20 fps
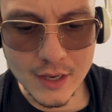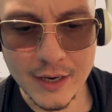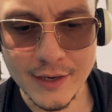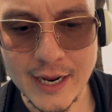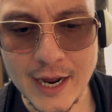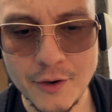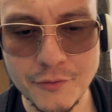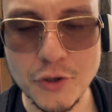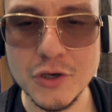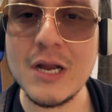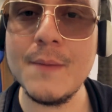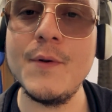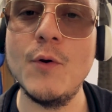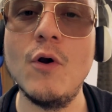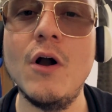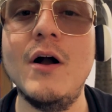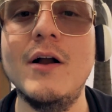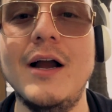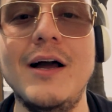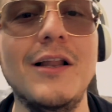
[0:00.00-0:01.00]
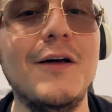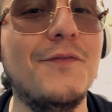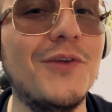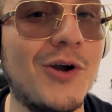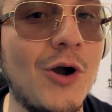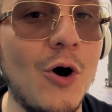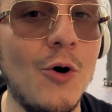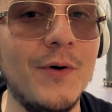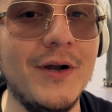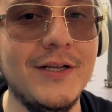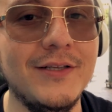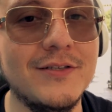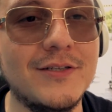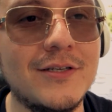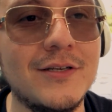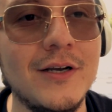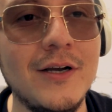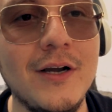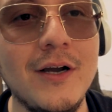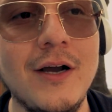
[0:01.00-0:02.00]
Now, don't get me wrong. I love the
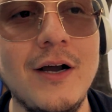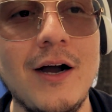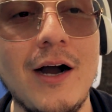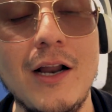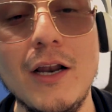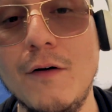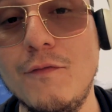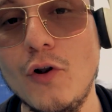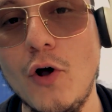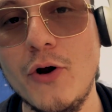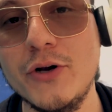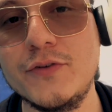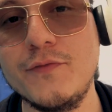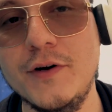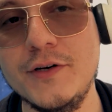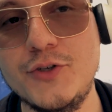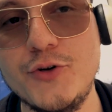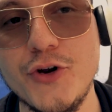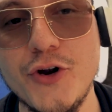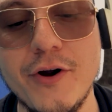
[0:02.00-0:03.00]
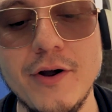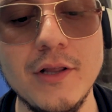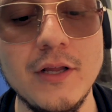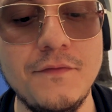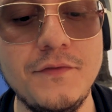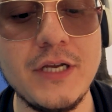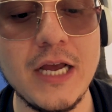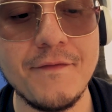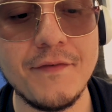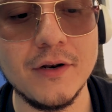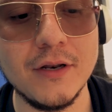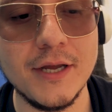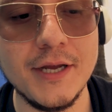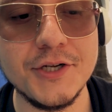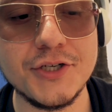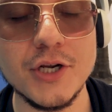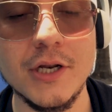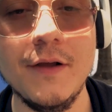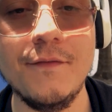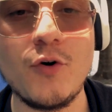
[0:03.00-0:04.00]
Coens. I love Lars von Trier, I love David
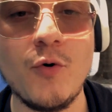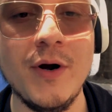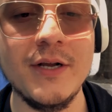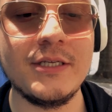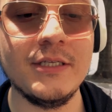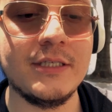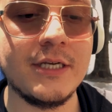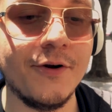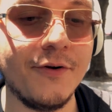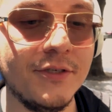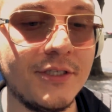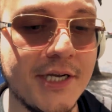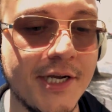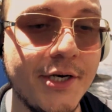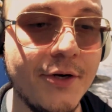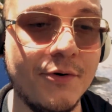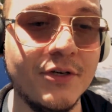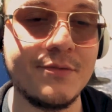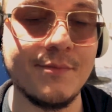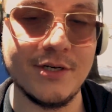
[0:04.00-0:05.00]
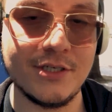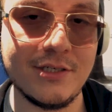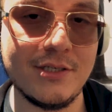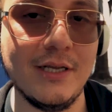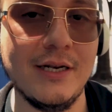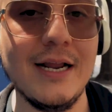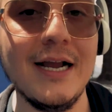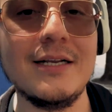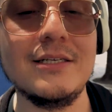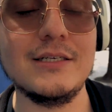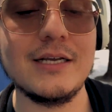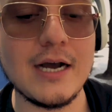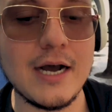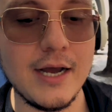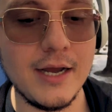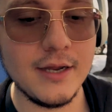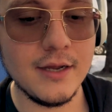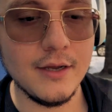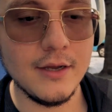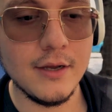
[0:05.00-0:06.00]
Lynch, I love Quentin Tarantino as much as the next
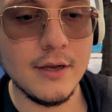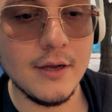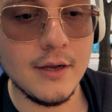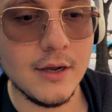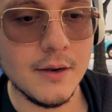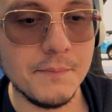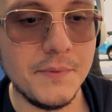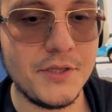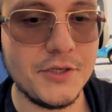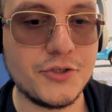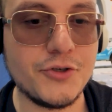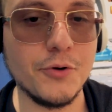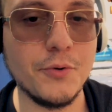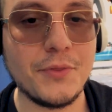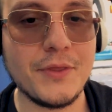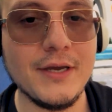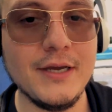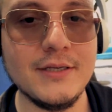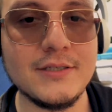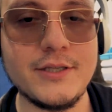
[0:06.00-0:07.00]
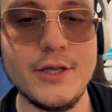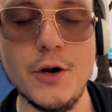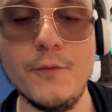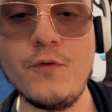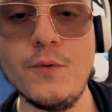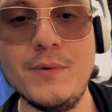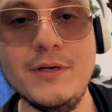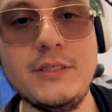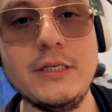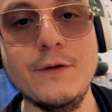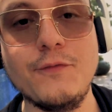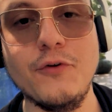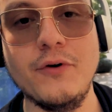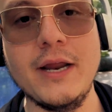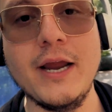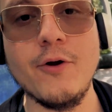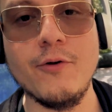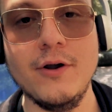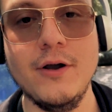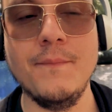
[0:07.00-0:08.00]
guy. But the truth is, they're from a
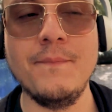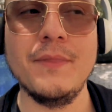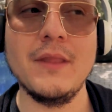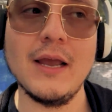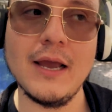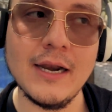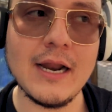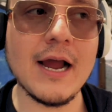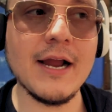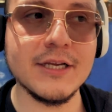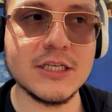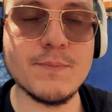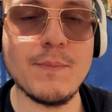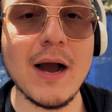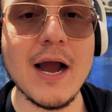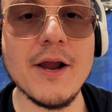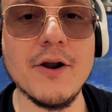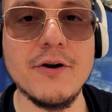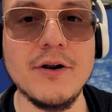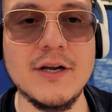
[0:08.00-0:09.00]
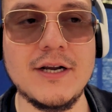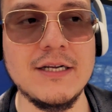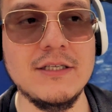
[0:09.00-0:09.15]
different era. And I aspire to